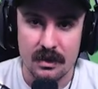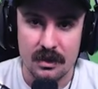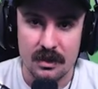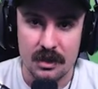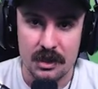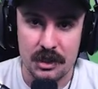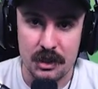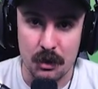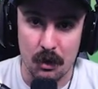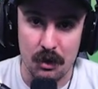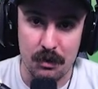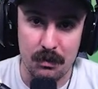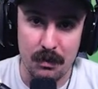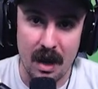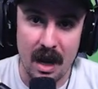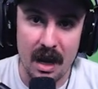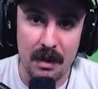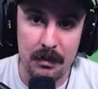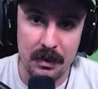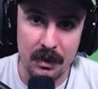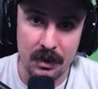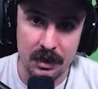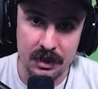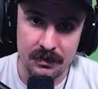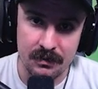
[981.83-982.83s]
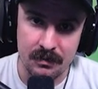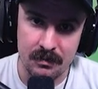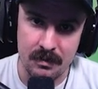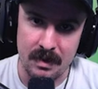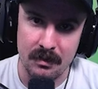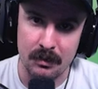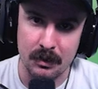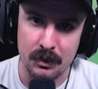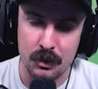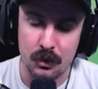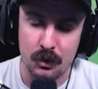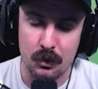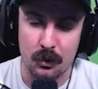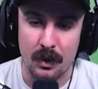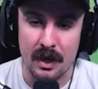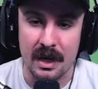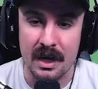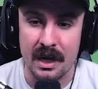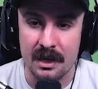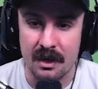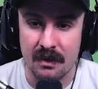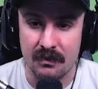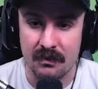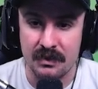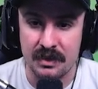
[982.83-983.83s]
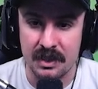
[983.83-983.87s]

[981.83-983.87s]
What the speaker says: So with my build, if I'm able to create enough